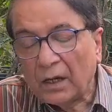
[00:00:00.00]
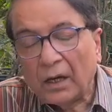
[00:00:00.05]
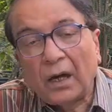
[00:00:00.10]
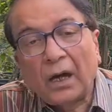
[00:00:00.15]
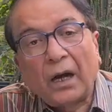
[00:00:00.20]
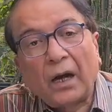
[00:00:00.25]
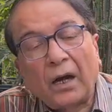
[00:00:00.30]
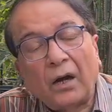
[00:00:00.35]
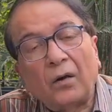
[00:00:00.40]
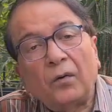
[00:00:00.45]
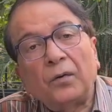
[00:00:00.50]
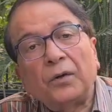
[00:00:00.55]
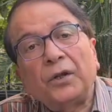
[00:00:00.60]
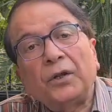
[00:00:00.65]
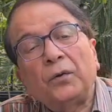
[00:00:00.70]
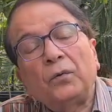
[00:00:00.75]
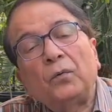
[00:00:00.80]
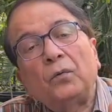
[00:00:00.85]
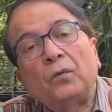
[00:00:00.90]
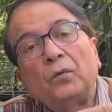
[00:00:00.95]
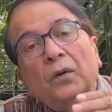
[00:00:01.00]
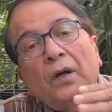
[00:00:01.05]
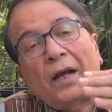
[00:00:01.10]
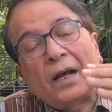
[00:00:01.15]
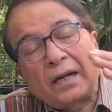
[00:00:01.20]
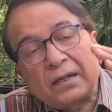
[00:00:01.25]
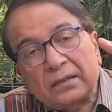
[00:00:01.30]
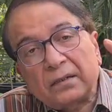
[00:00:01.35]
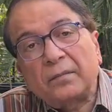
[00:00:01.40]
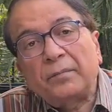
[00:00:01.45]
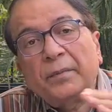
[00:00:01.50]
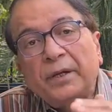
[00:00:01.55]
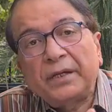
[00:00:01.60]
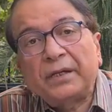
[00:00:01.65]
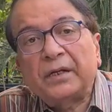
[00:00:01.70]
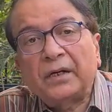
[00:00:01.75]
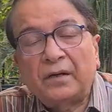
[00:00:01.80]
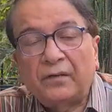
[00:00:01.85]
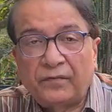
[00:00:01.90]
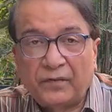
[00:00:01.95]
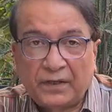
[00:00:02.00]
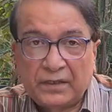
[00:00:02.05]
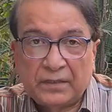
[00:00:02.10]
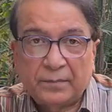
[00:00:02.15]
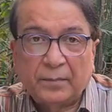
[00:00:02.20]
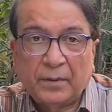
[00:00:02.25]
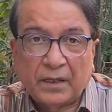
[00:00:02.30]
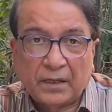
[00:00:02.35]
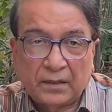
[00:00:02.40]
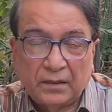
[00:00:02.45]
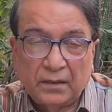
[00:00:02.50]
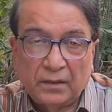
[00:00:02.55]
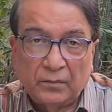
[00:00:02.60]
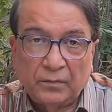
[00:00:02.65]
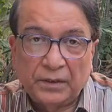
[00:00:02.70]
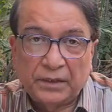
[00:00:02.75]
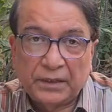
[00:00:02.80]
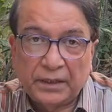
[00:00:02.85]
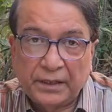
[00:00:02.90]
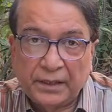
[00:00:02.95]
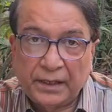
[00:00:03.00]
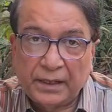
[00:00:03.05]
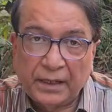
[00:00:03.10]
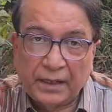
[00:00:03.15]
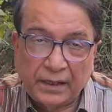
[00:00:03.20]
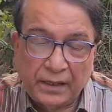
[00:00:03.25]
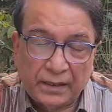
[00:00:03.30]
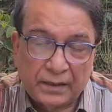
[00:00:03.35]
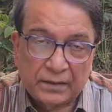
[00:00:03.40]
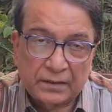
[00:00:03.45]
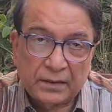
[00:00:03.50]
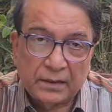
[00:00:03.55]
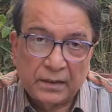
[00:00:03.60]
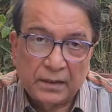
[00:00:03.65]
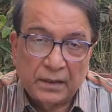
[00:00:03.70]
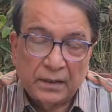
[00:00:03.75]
how do you, as a major defense partner, which India is,